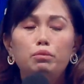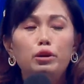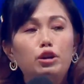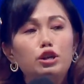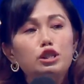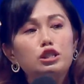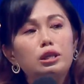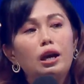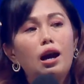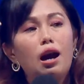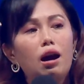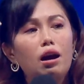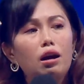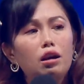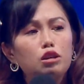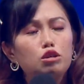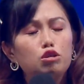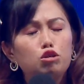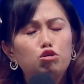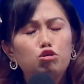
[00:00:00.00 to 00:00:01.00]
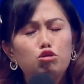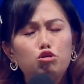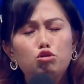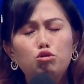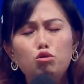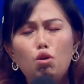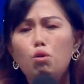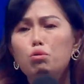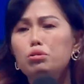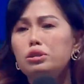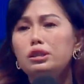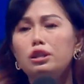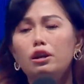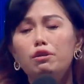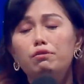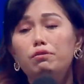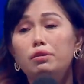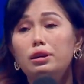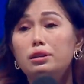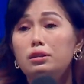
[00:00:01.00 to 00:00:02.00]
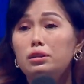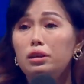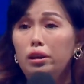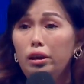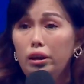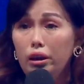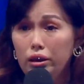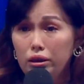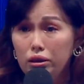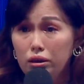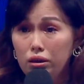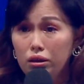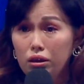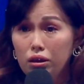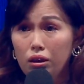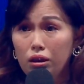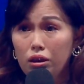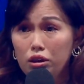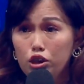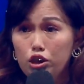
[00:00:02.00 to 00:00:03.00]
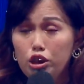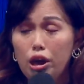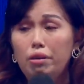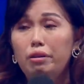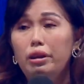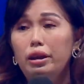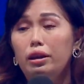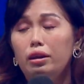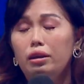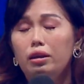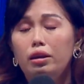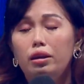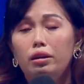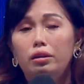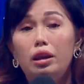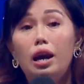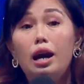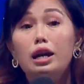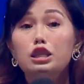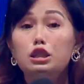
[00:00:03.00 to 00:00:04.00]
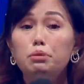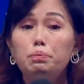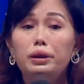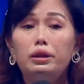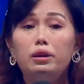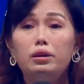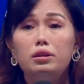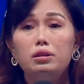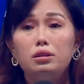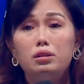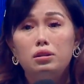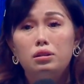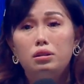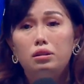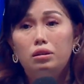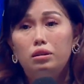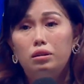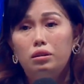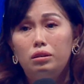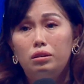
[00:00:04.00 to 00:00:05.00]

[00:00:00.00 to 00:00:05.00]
because they are so selfless in sharing. They are speakers.